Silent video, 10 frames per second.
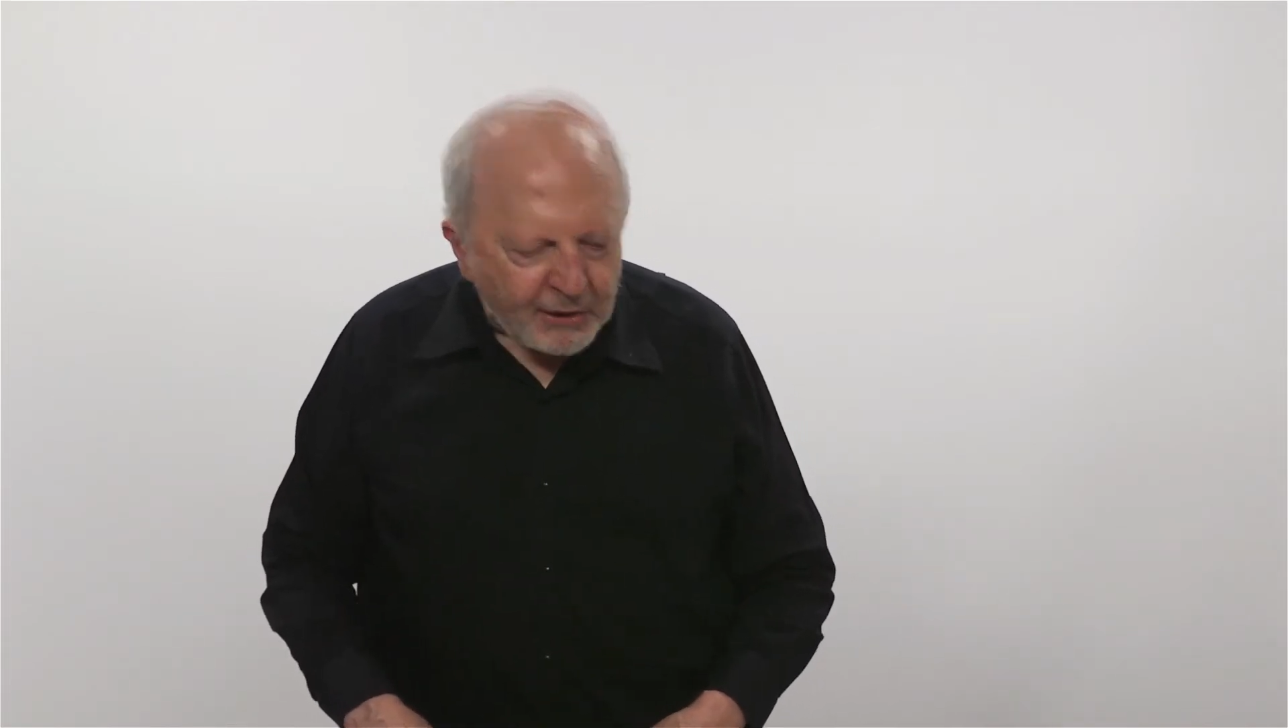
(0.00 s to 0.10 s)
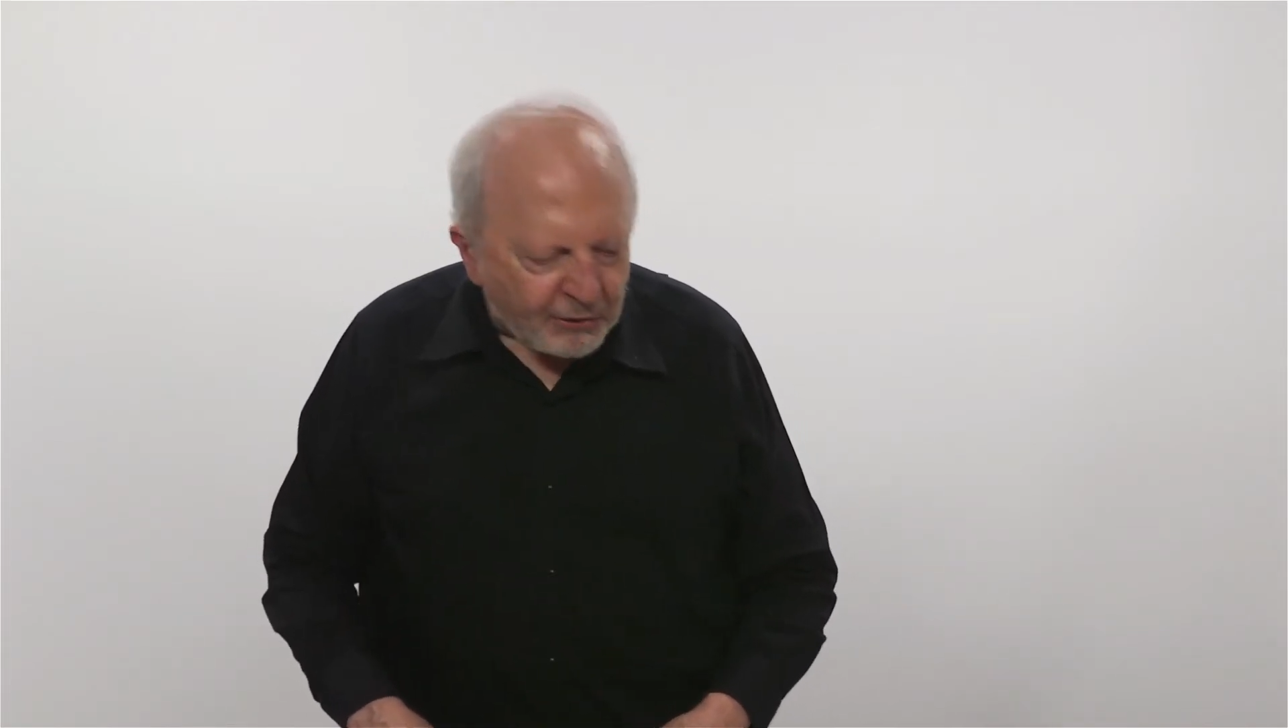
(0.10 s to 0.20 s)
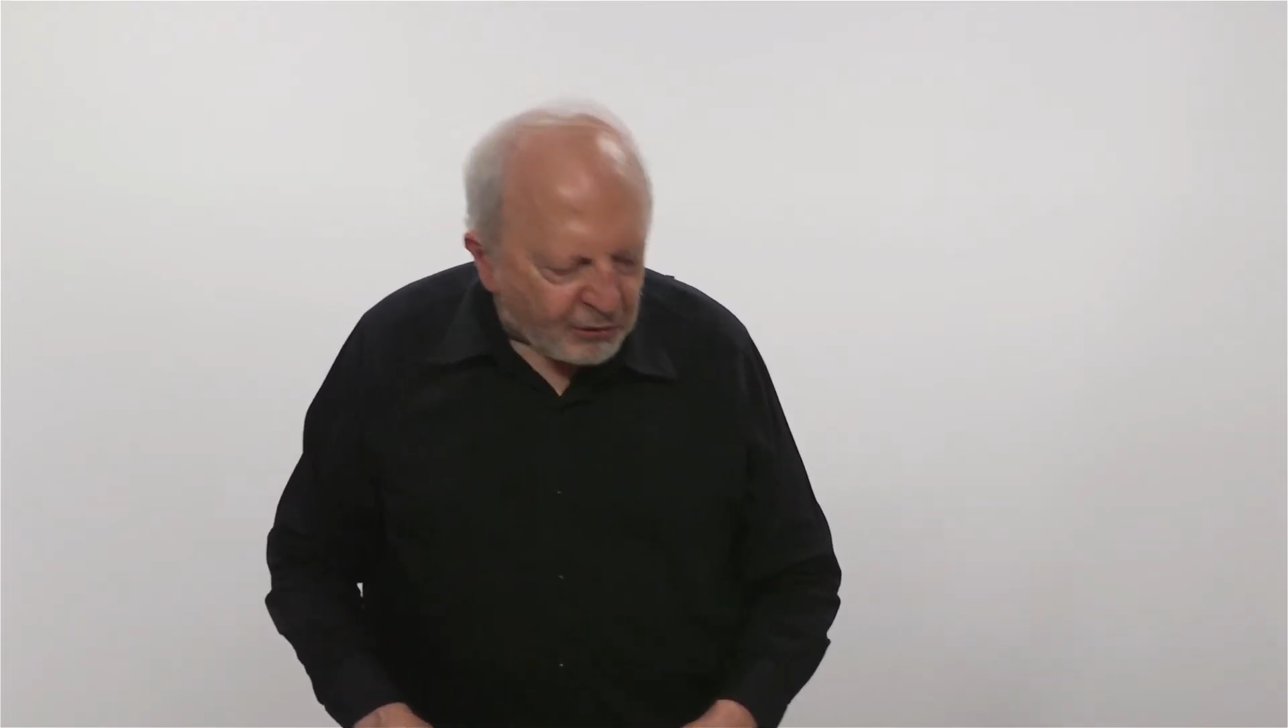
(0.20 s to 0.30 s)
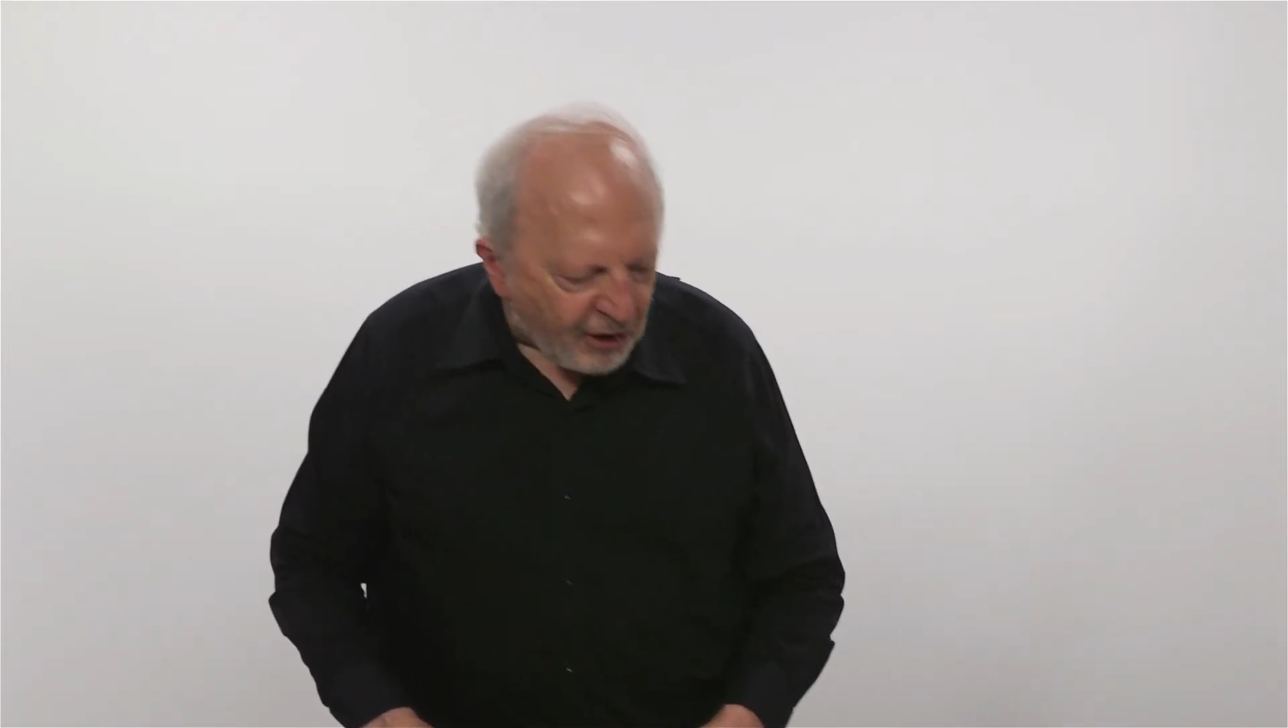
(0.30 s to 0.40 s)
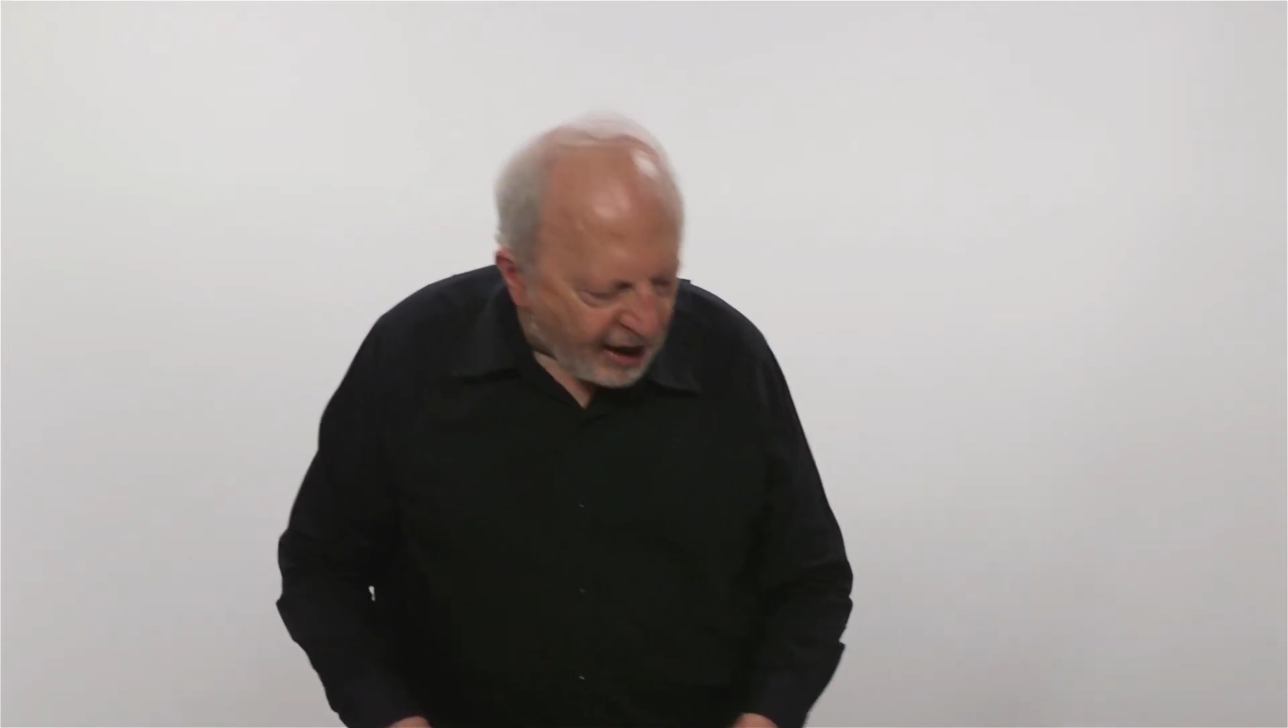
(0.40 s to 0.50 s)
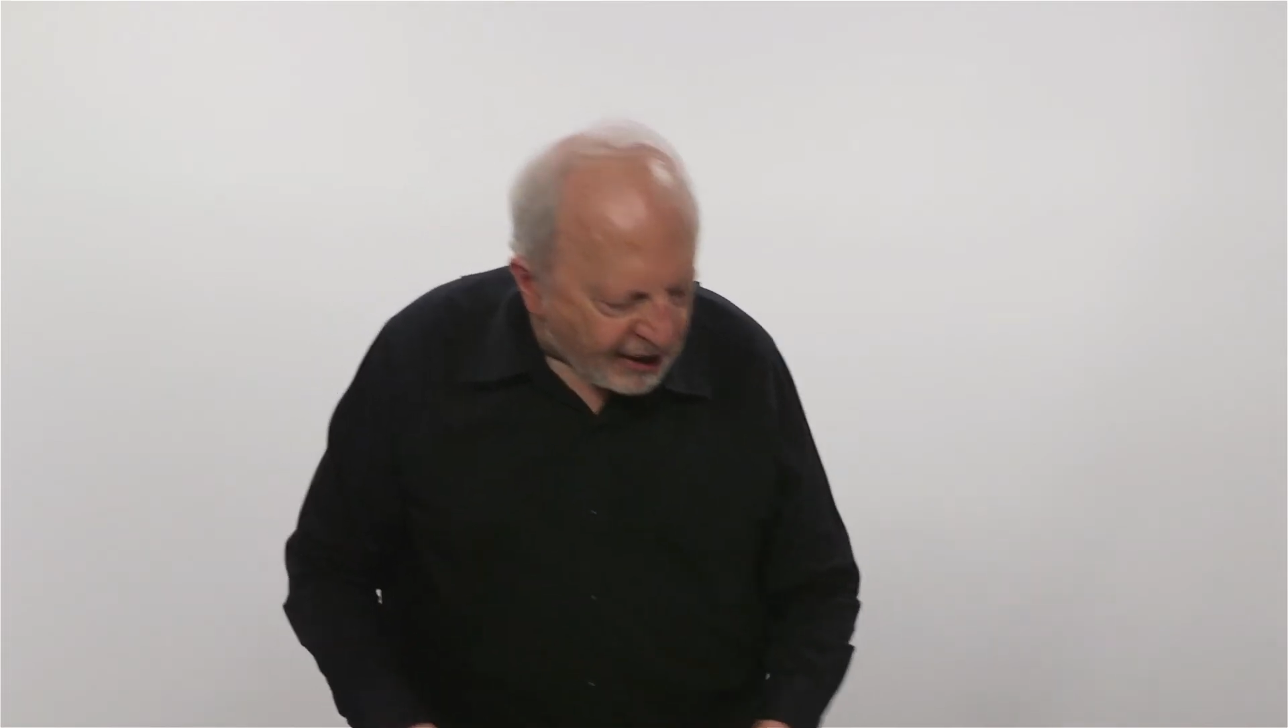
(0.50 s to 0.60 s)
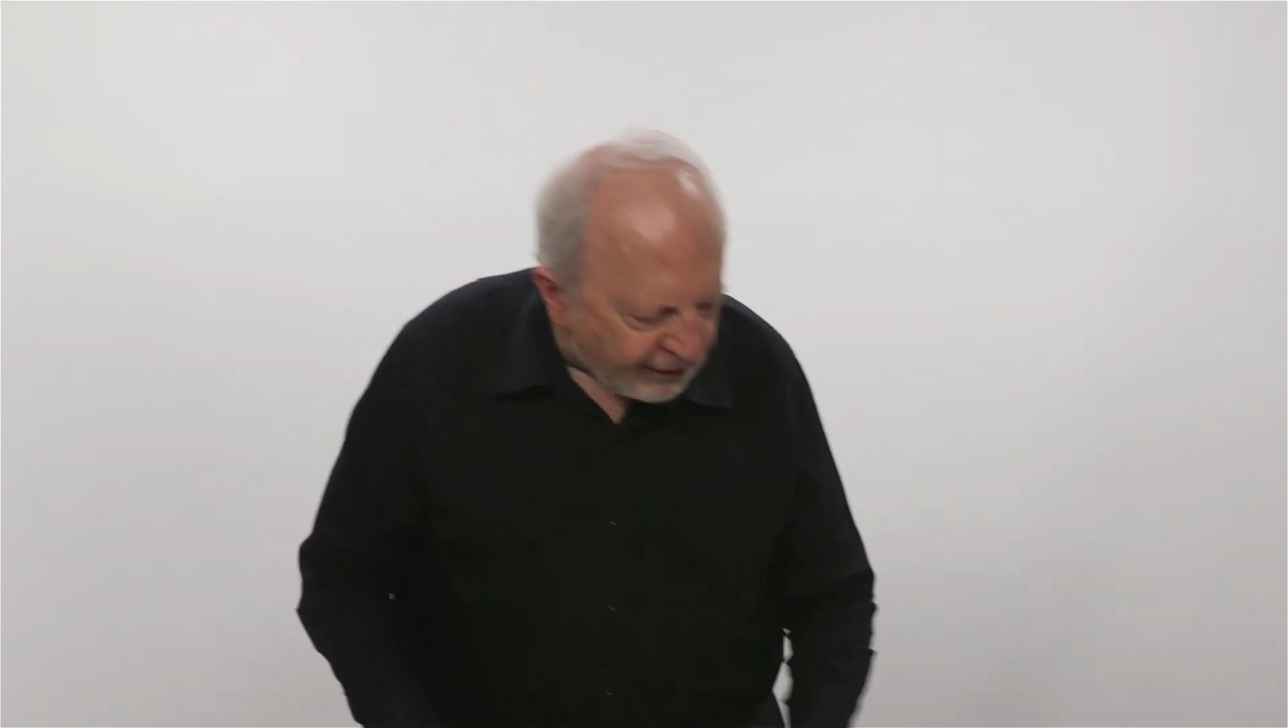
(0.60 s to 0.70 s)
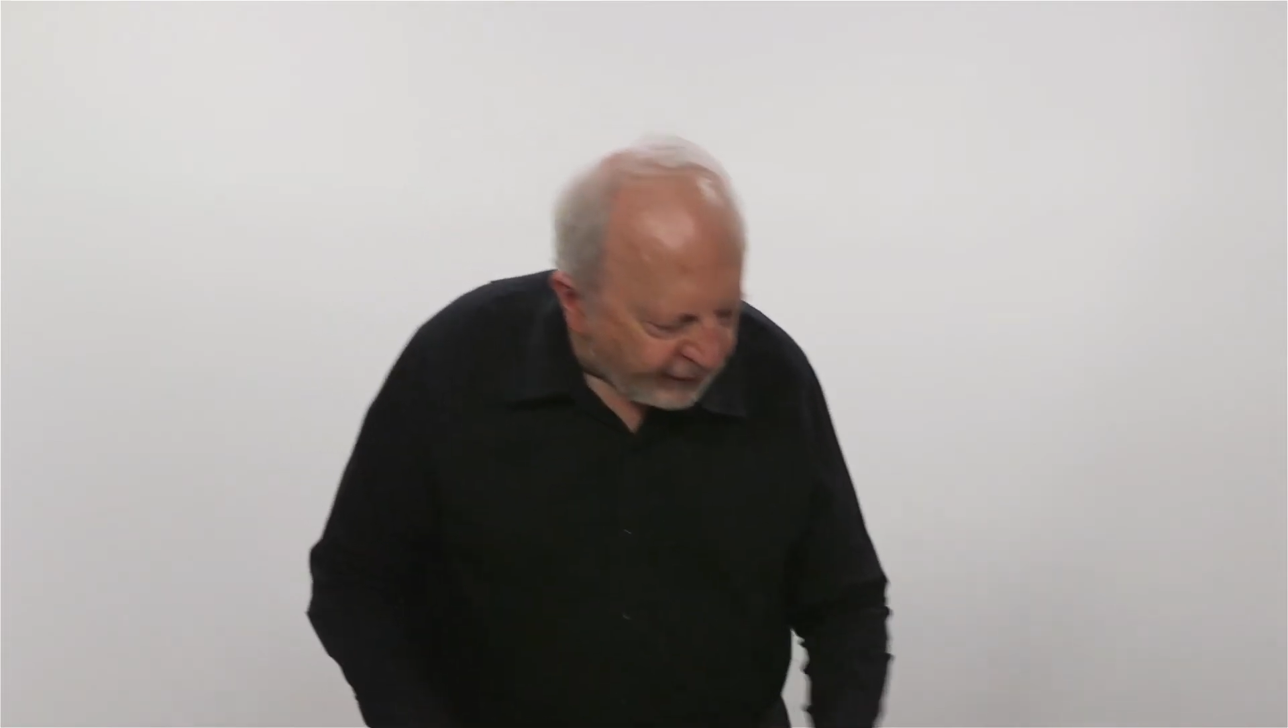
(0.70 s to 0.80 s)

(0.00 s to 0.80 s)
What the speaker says: and grass.